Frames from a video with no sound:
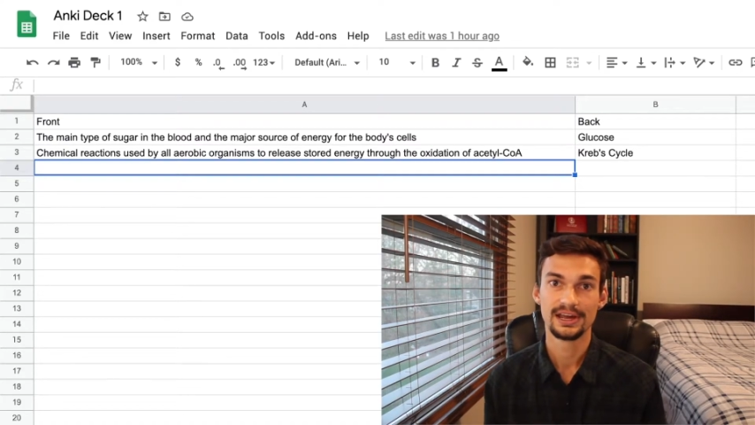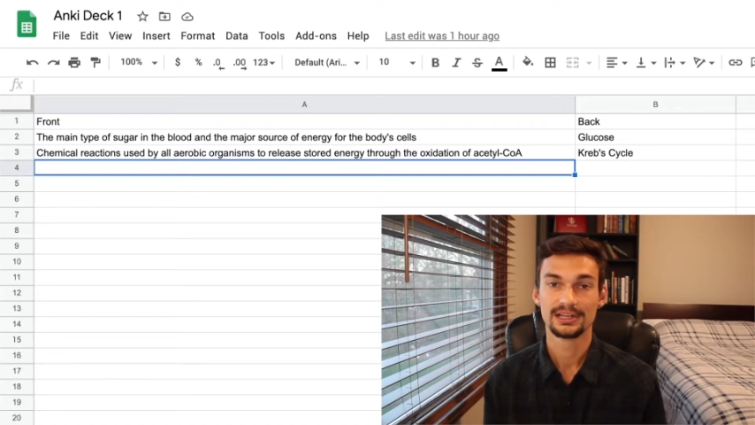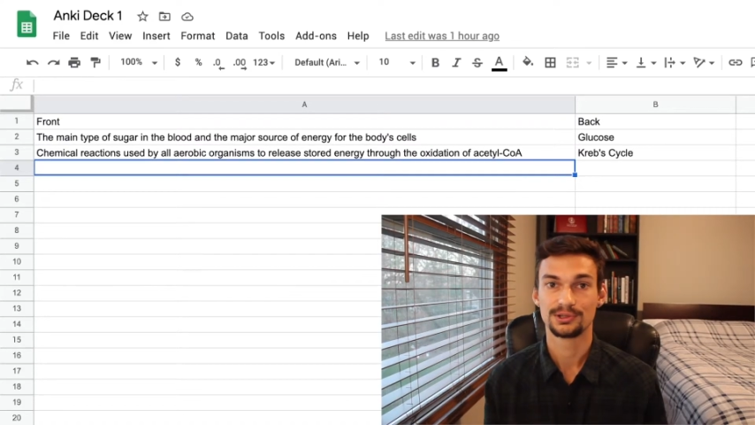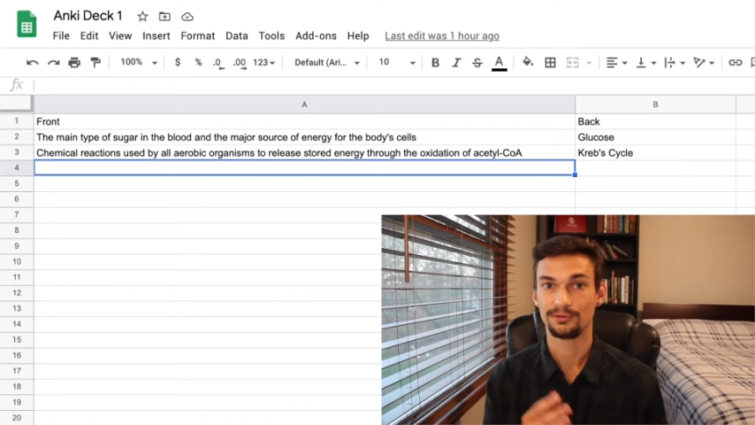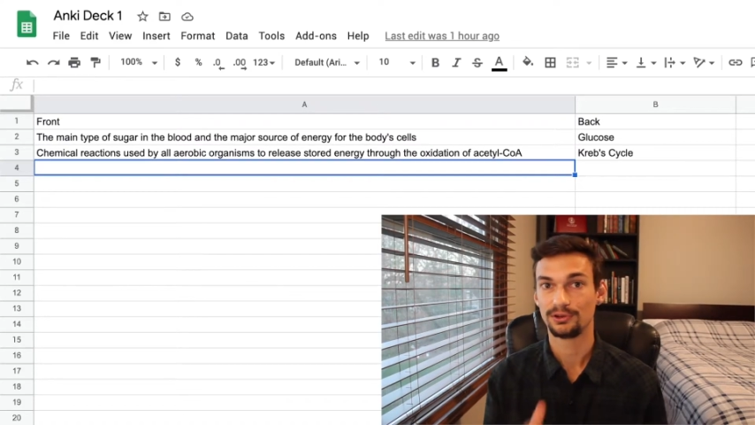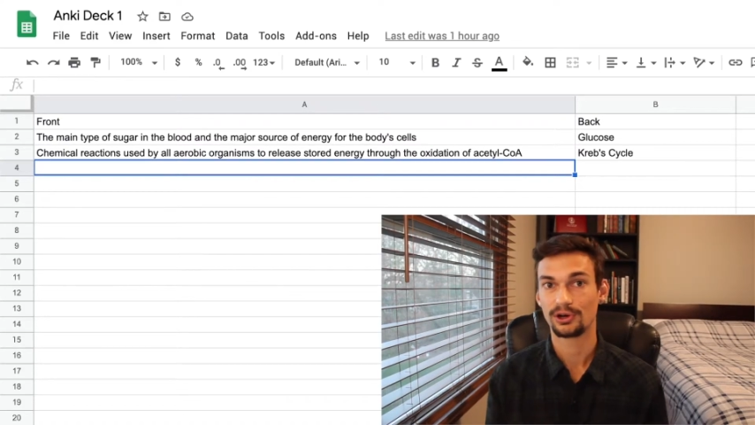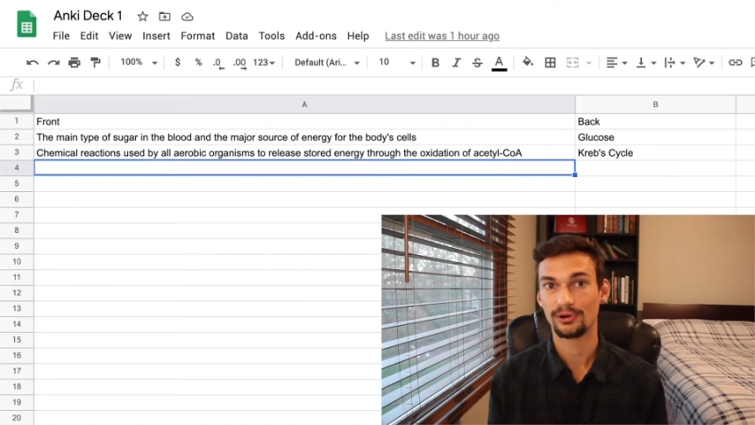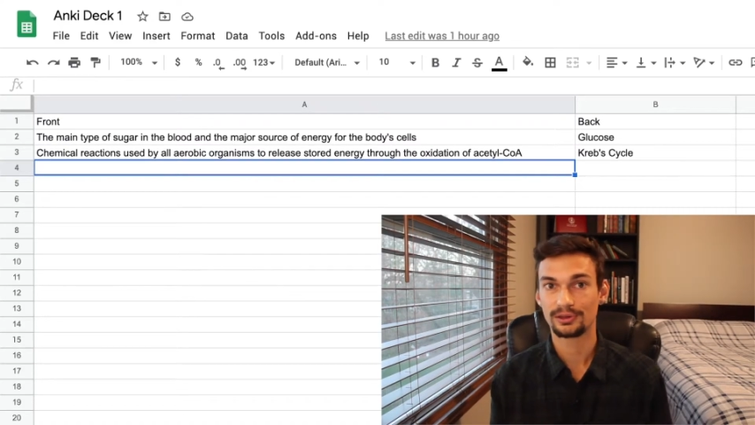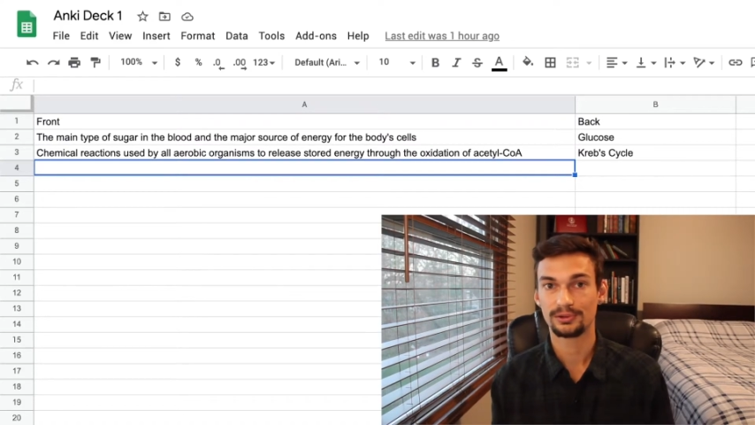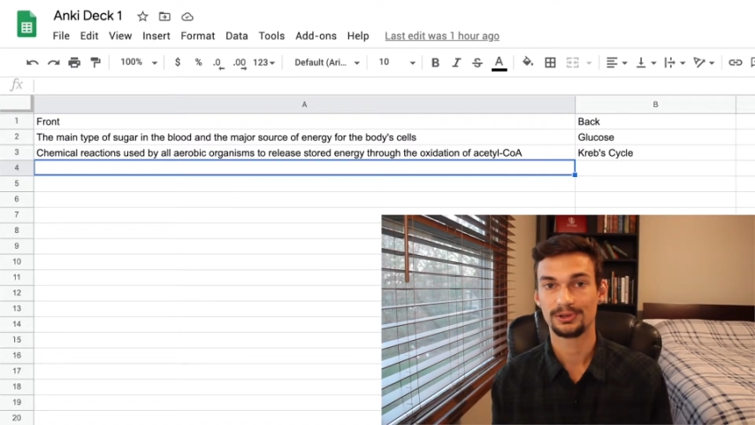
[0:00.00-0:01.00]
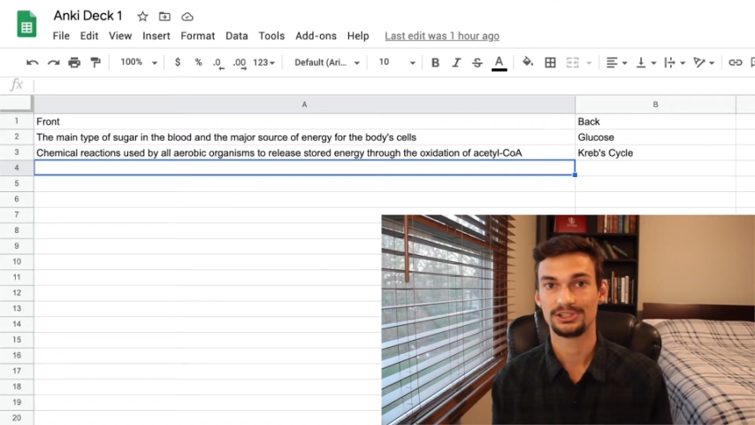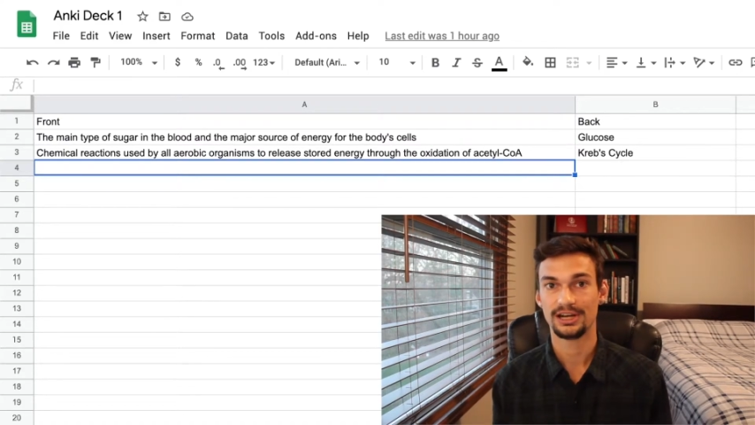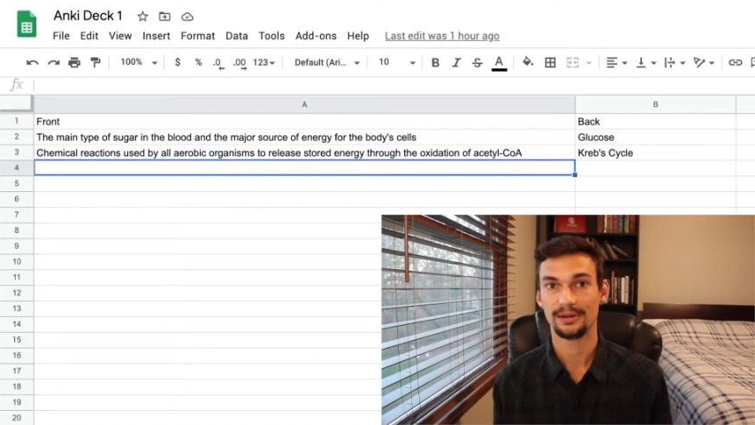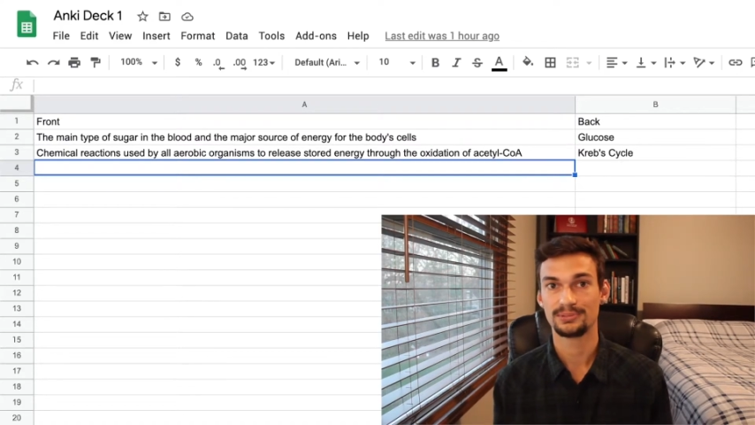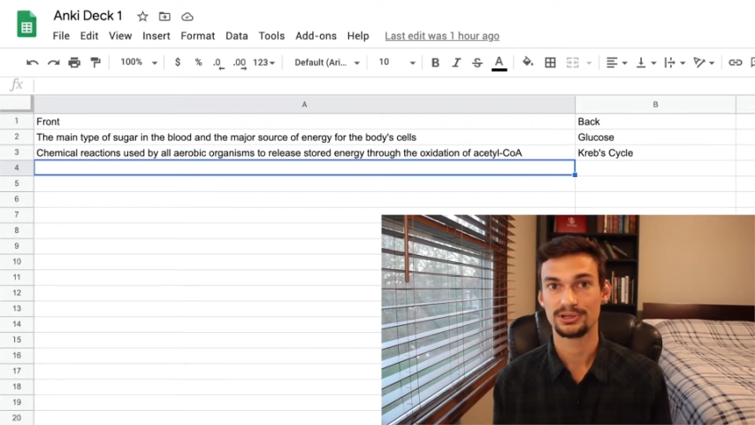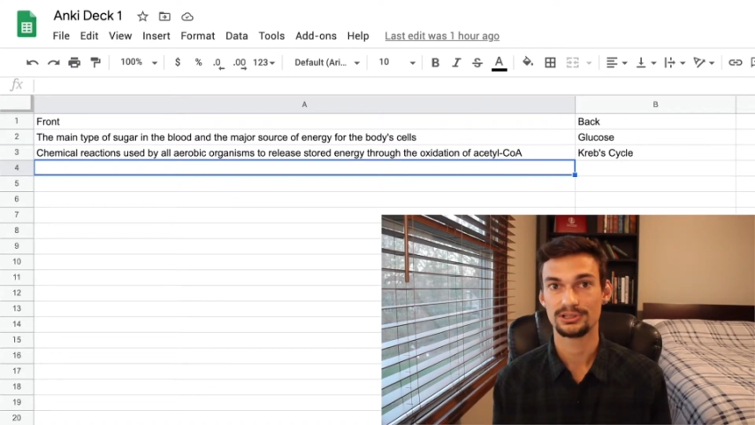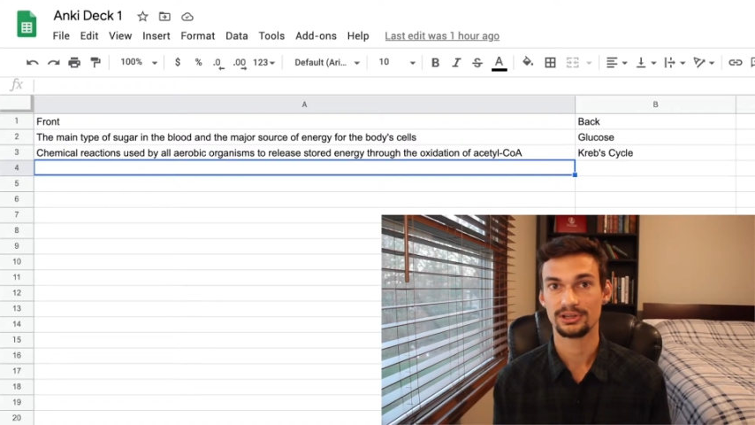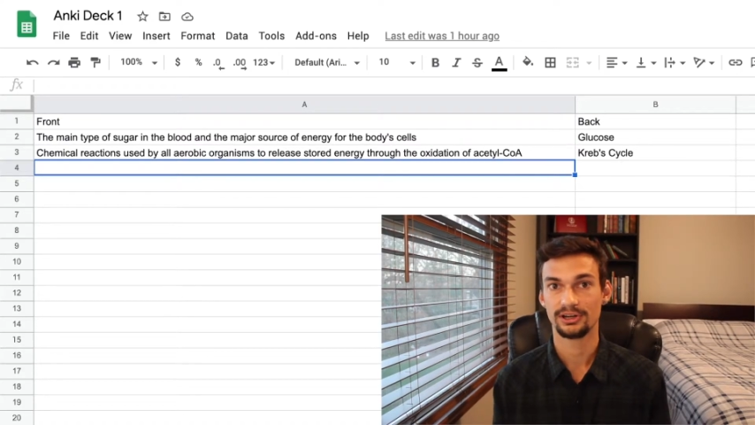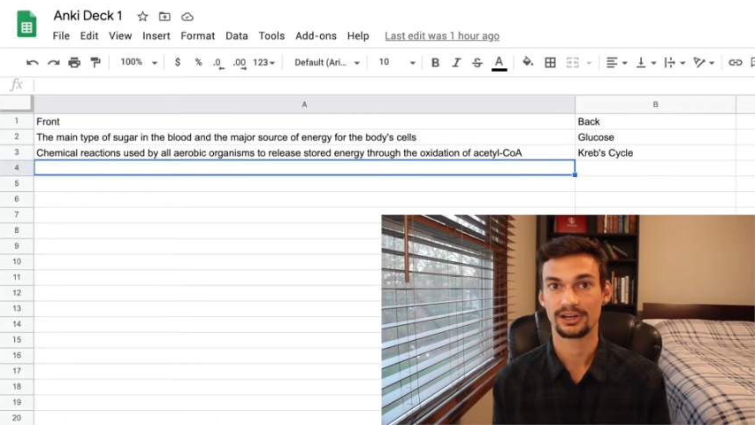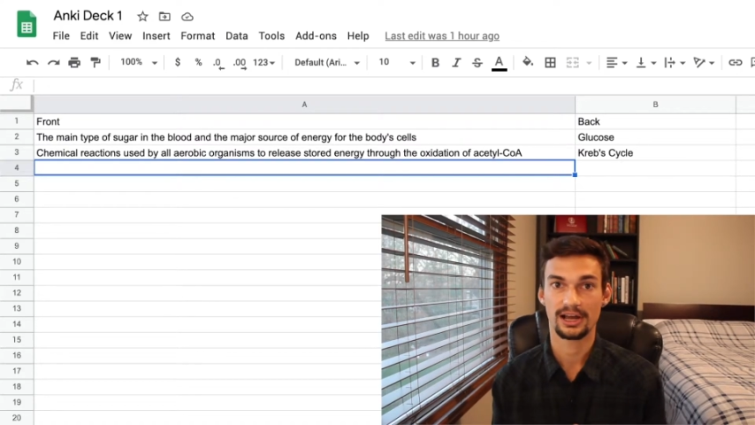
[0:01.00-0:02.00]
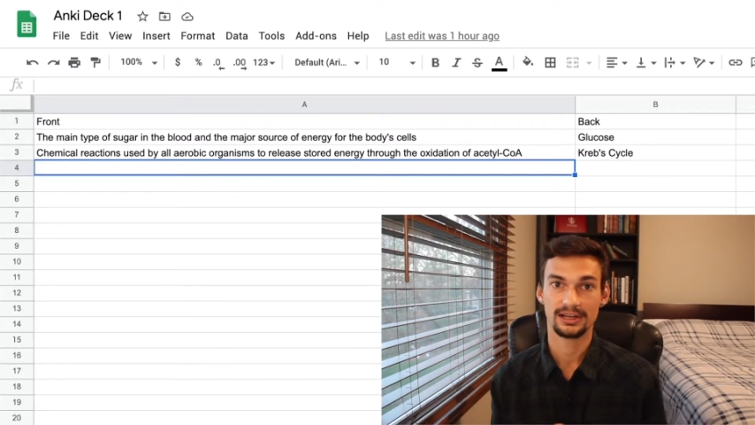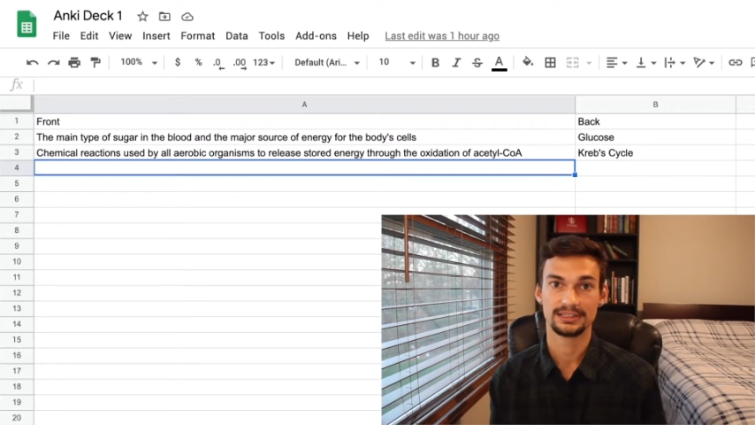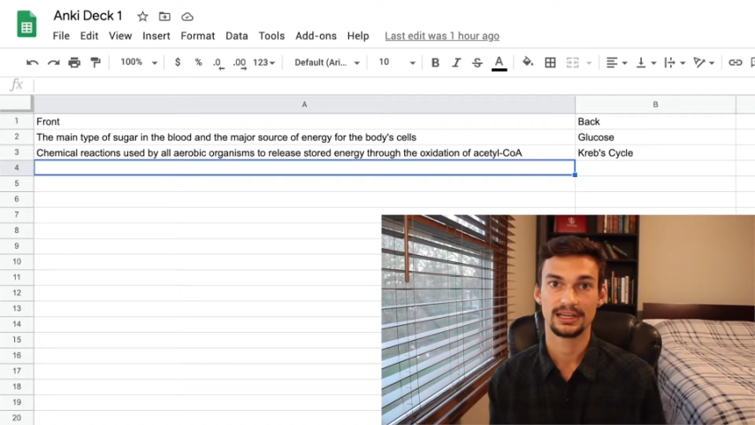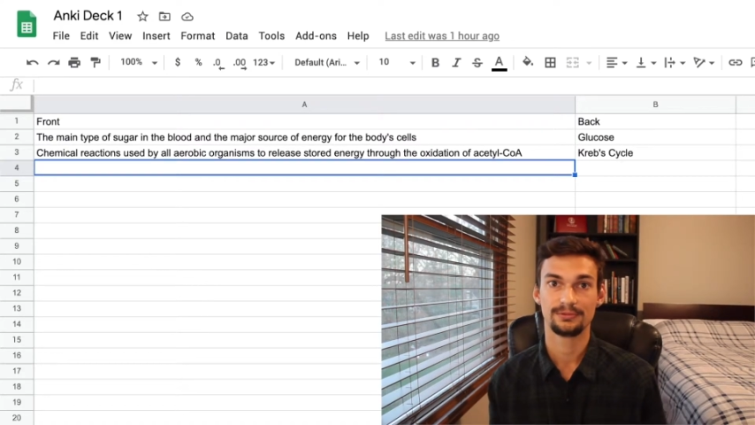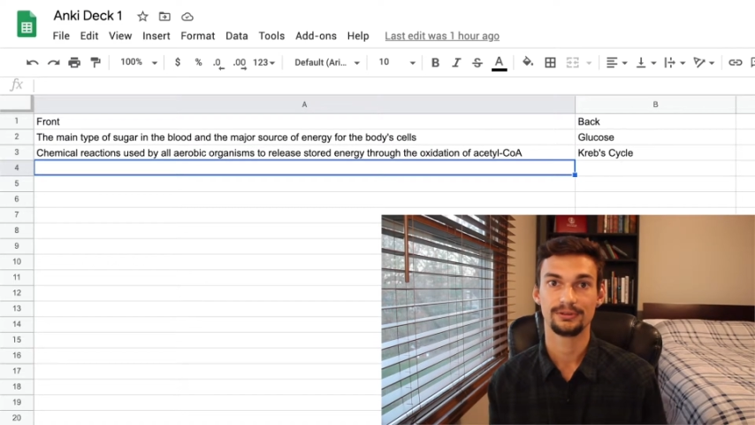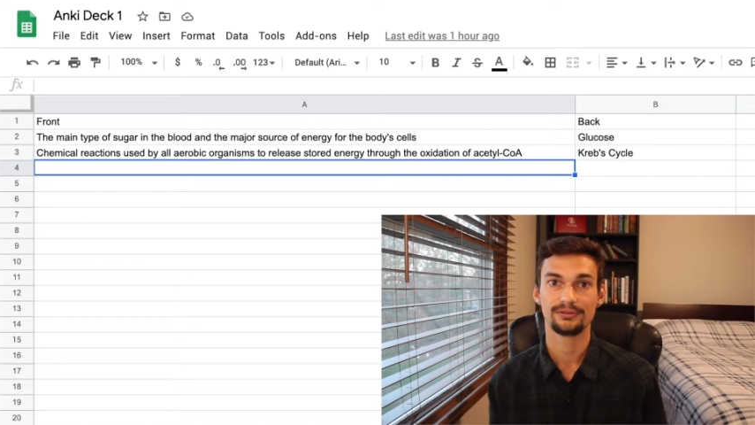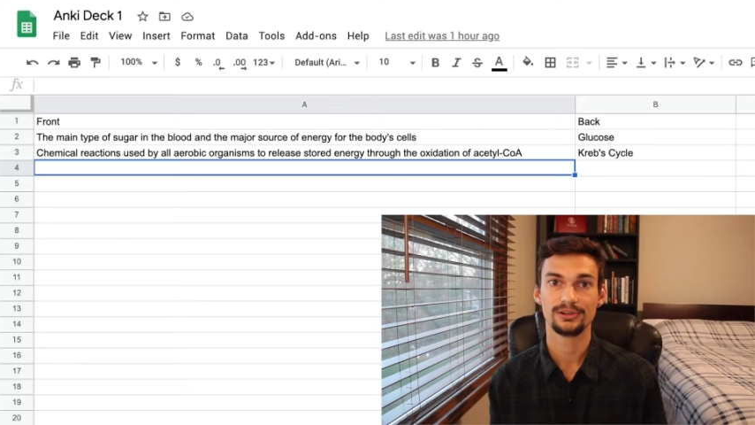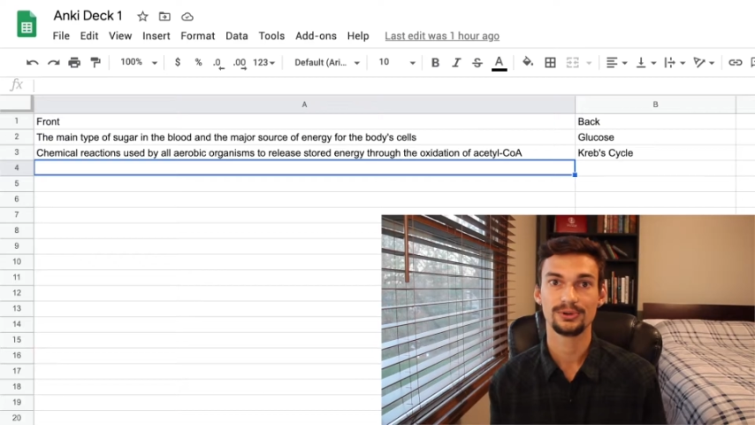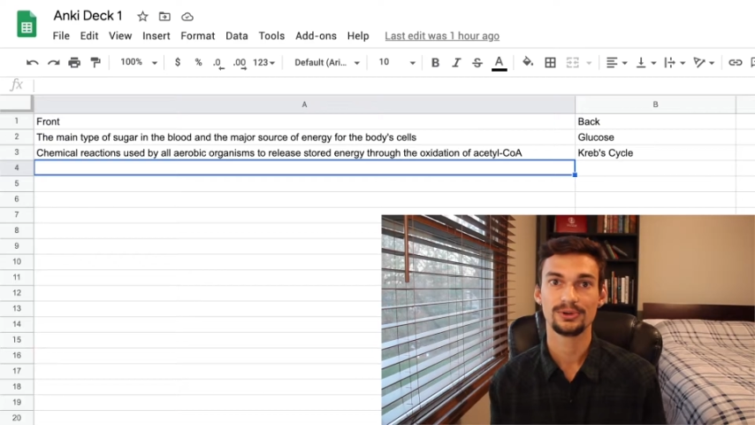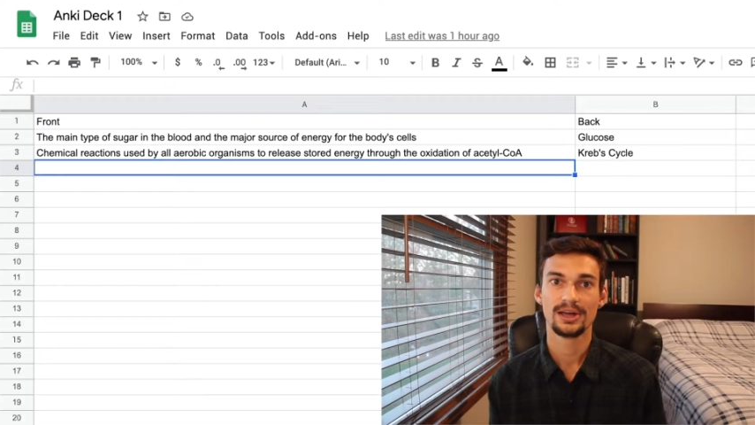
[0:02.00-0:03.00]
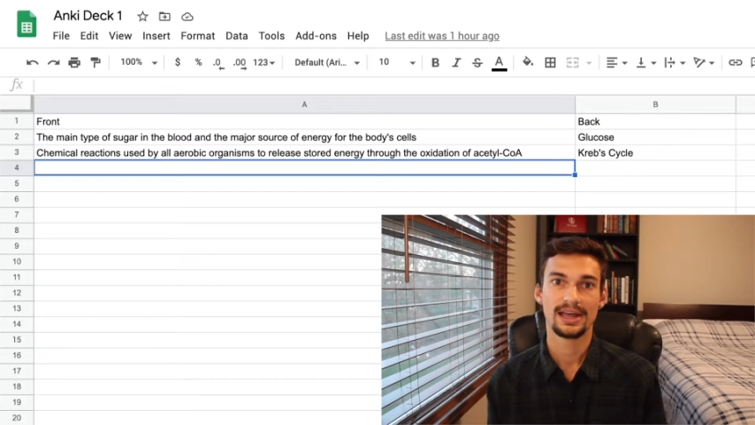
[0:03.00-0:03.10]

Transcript: So if you're going through a chapter during content review